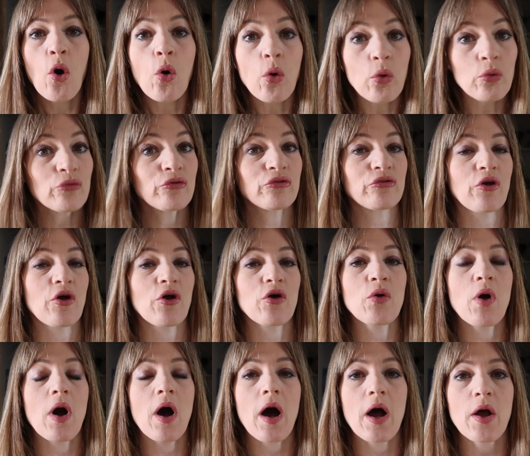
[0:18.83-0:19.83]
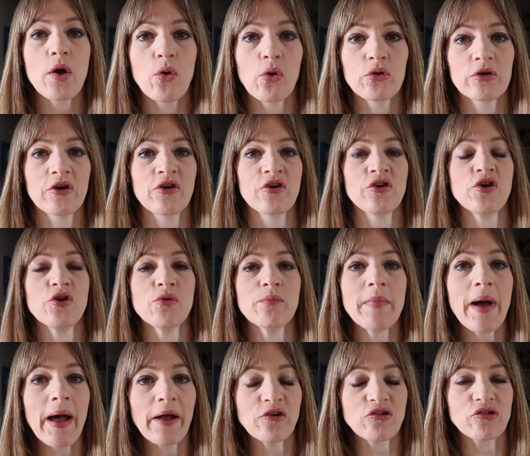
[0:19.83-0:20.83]
Also, I ordered a new
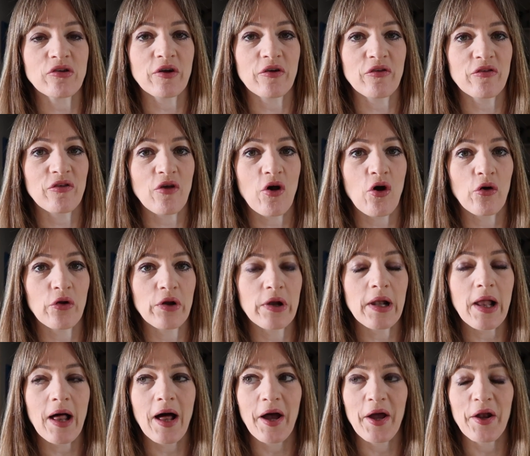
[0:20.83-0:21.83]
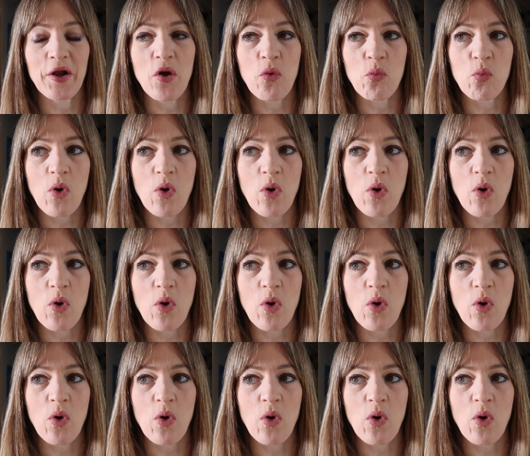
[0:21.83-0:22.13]
mattress online